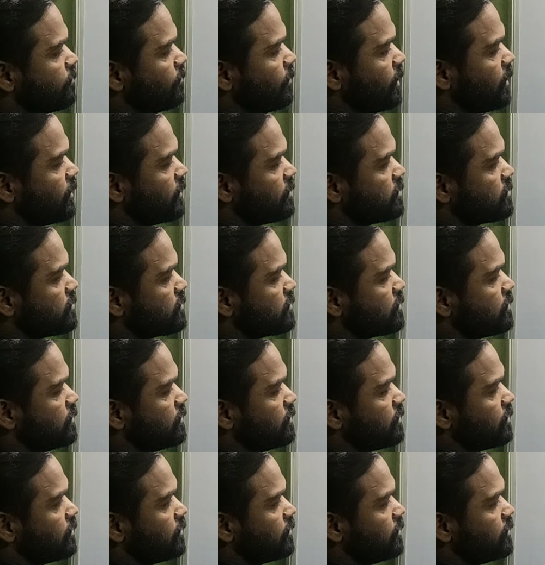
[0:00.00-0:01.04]
minus
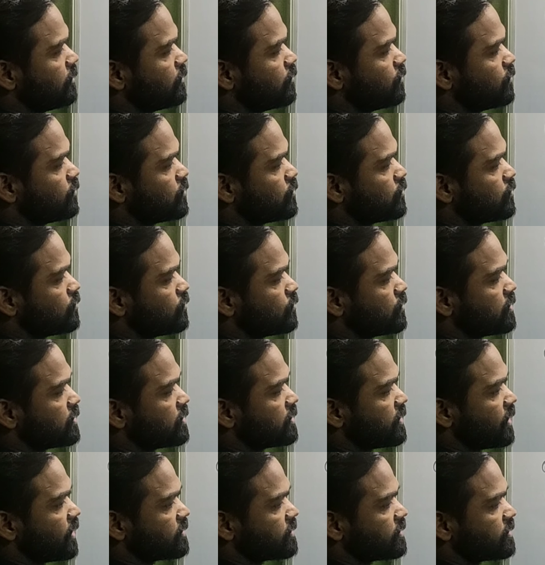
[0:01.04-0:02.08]
theta equals to
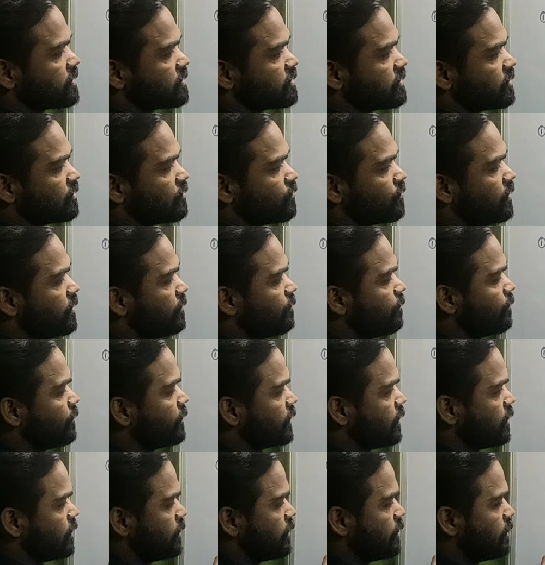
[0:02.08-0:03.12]
sec 63,
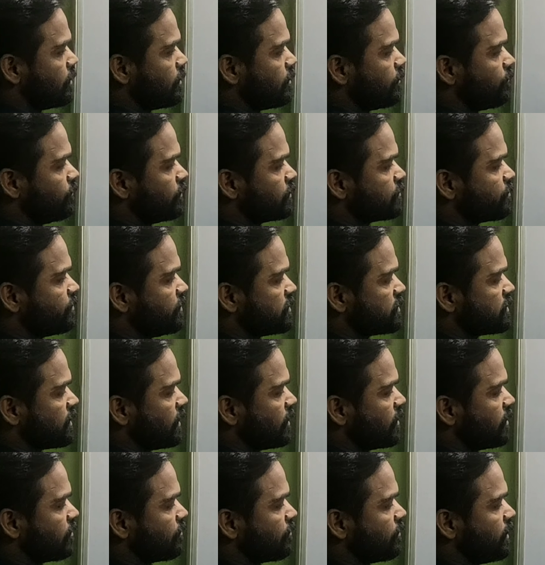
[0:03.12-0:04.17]
which means I
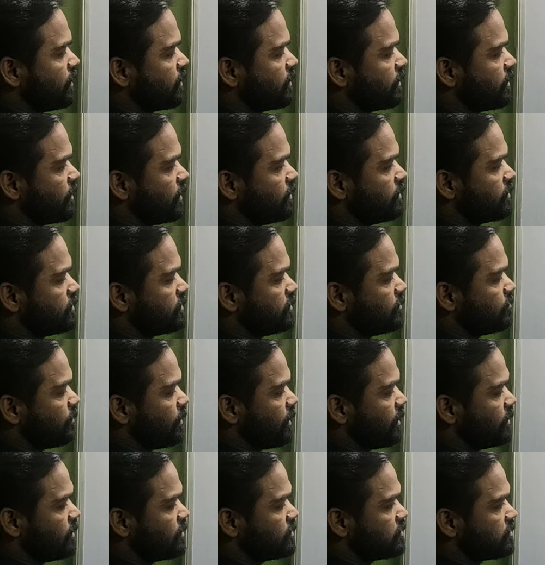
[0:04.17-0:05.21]
can write 90
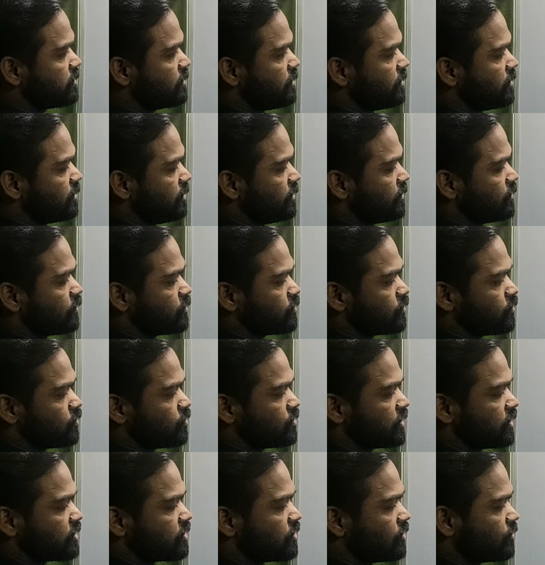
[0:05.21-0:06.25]
minus theta equals to
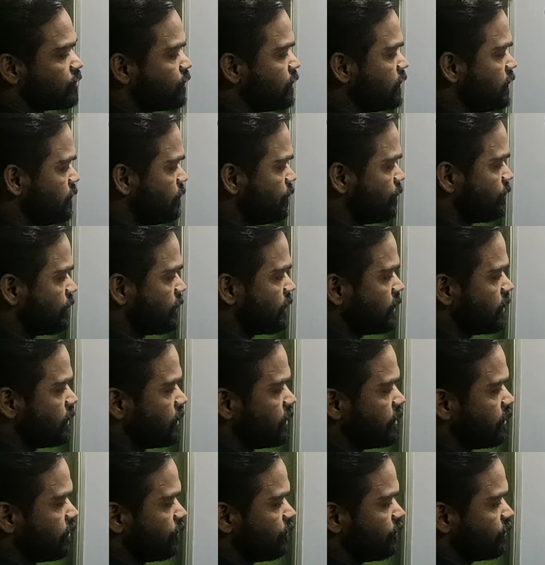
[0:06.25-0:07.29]
63,
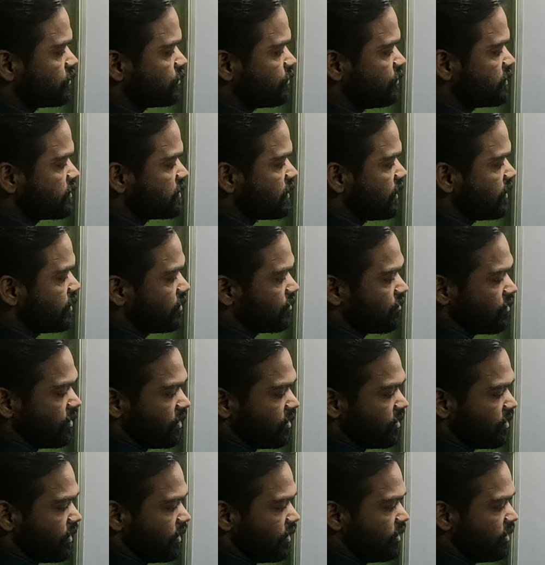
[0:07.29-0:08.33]
which means I can
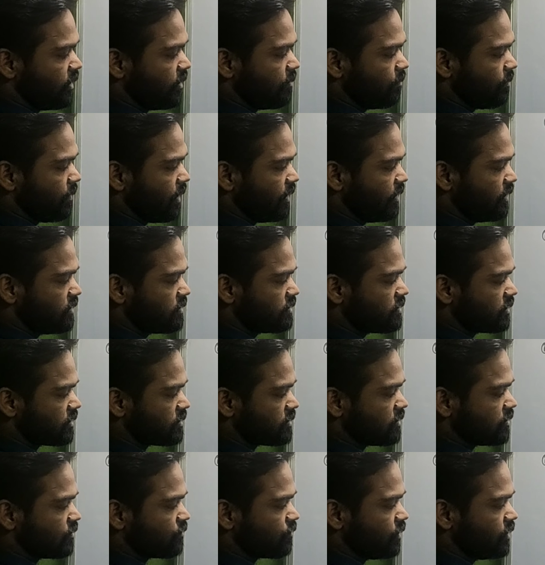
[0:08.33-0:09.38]
write 90 minus
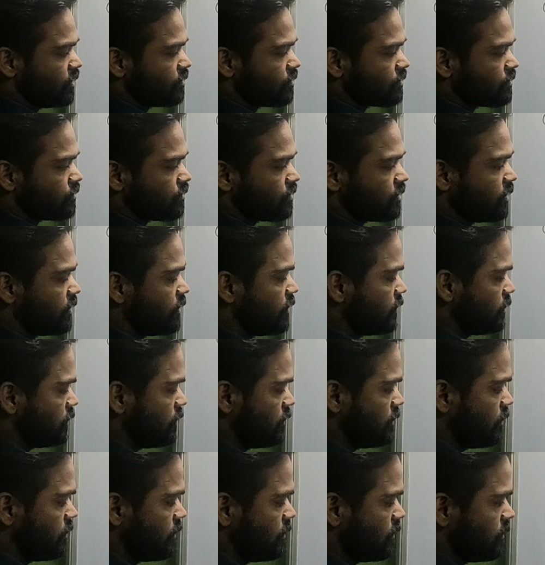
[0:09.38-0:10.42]
63 equals to theta,
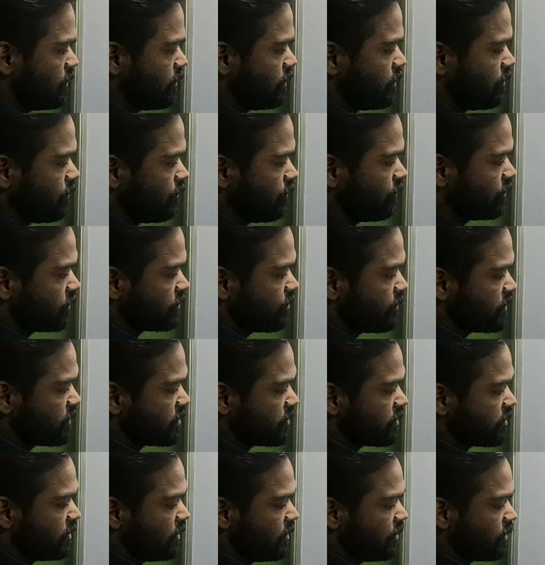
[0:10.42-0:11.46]
which means
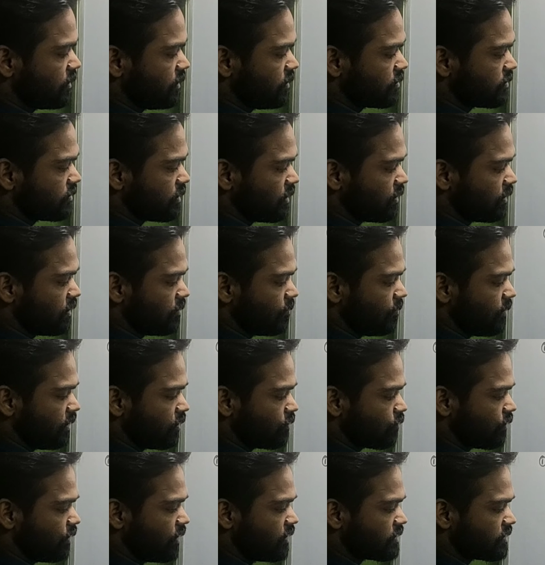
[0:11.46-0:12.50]
theta is nothing but
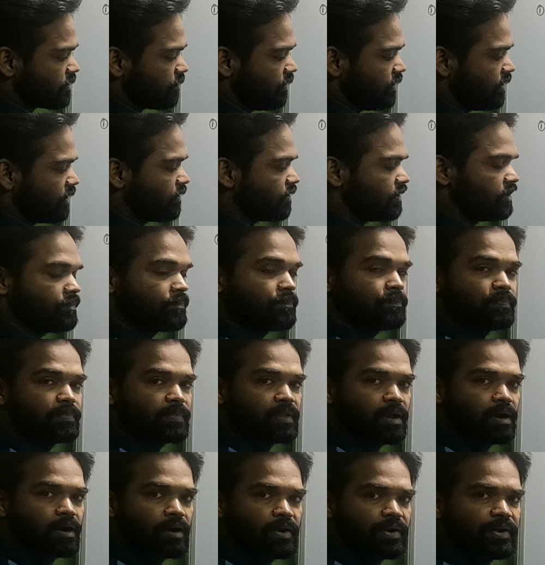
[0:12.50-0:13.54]
27 degree.
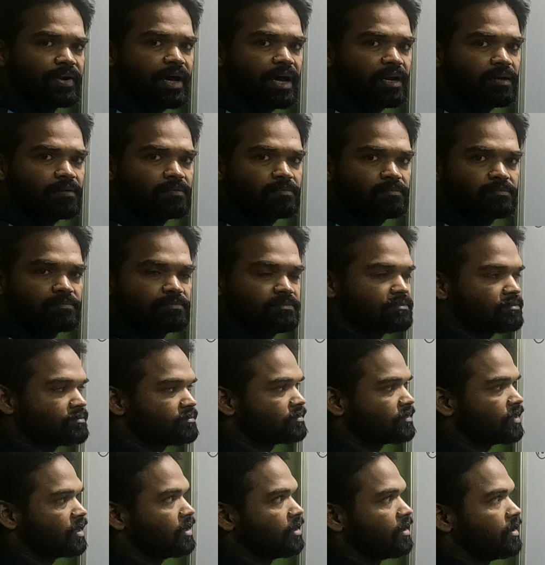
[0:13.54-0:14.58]
Done.
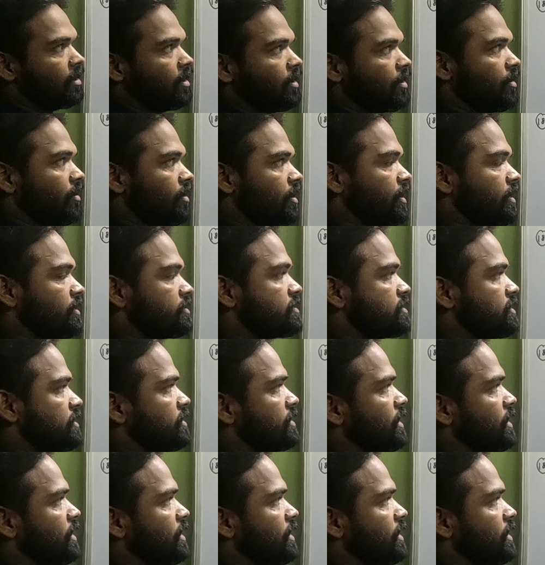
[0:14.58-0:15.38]
Now let us see